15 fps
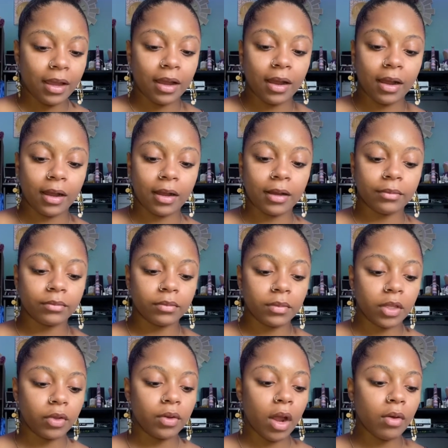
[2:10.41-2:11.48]

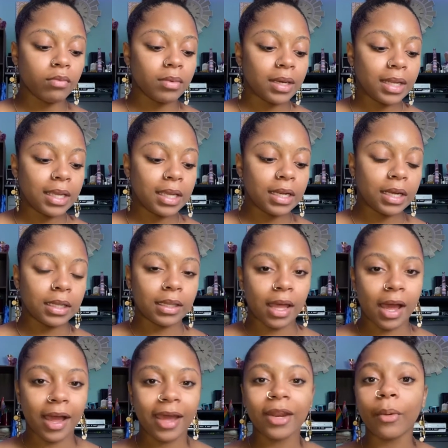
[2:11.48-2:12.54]
You don't need a
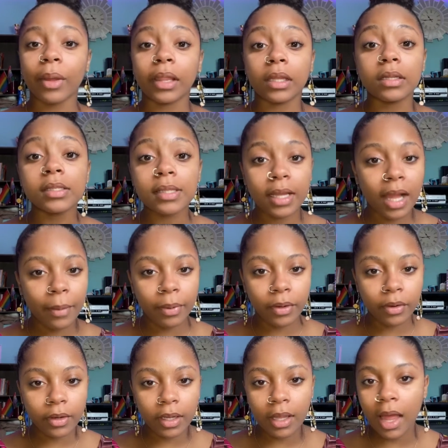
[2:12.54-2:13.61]
lot. I know it looks like I put
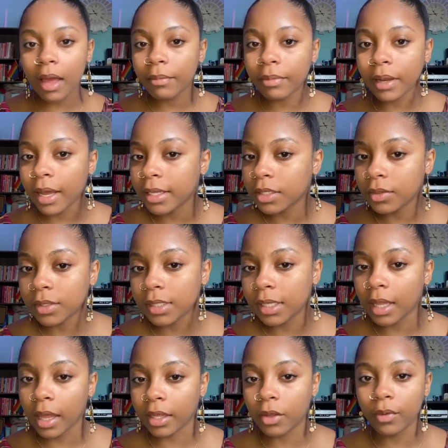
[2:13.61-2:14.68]
on a lot, but as you see,
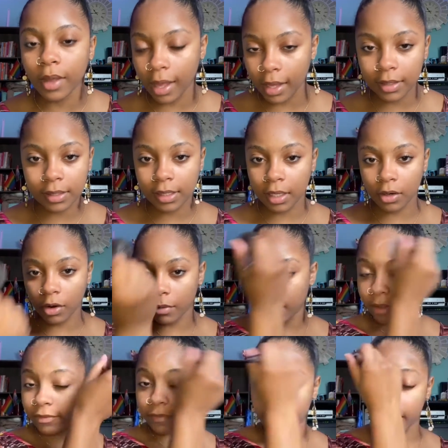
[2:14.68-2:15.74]
like, you can't see it on my
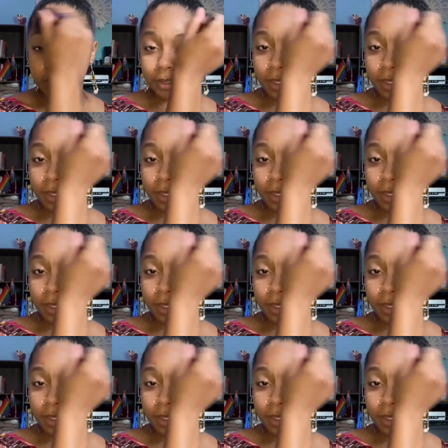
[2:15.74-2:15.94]
face.